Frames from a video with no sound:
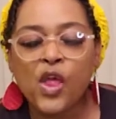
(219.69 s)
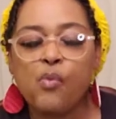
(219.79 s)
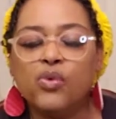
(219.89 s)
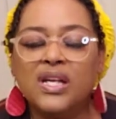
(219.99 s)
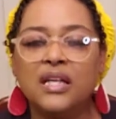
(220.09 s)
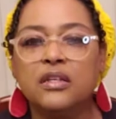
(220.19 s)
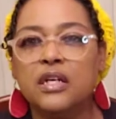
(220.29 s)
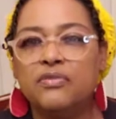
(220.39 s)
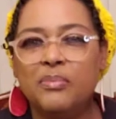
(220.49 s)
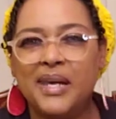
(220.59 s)
What I
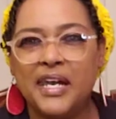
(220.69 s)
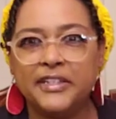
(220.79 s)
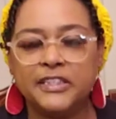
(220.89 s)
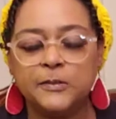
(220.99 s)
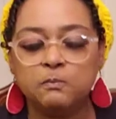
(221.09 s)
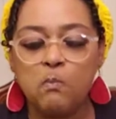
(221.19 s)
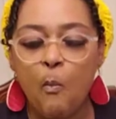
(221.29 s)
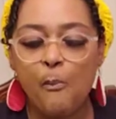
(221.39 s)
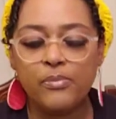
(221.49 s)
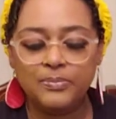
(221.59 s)
love about it
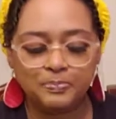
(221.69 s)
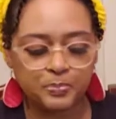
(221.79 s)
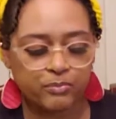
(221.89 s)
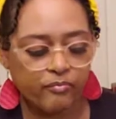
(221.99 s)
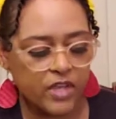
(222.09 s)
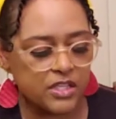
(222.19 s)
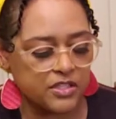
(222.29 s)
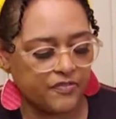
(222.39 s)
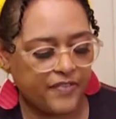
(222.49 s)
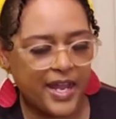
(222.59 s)
is
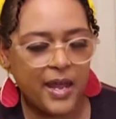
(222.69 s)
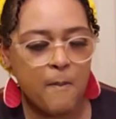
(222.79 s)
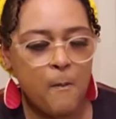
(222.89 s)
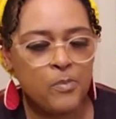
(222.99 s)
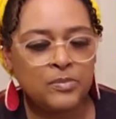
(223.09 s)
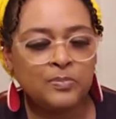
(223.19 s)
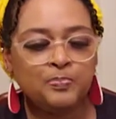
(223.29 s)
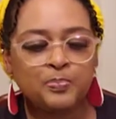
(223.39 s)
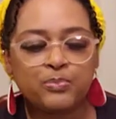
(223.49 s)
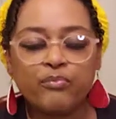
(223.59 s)
the fact
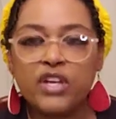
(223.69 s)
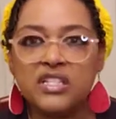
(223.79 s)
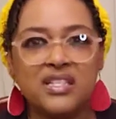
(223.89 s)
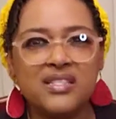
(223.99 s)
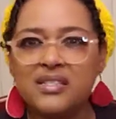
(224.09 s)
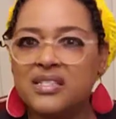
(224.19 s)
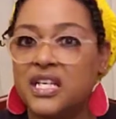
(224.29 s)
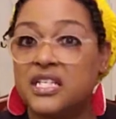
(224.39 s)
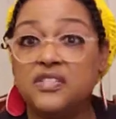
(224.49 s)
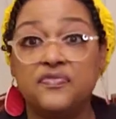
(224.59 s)
it doesn't
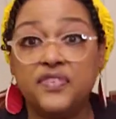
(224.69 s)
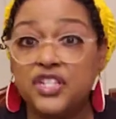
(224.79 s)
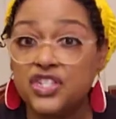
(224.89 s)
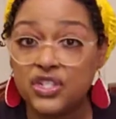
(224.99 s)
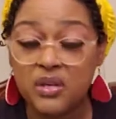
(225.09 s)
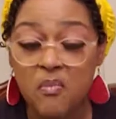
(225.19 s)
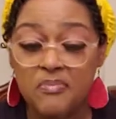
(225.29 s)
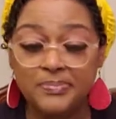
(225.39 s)
taste fishy.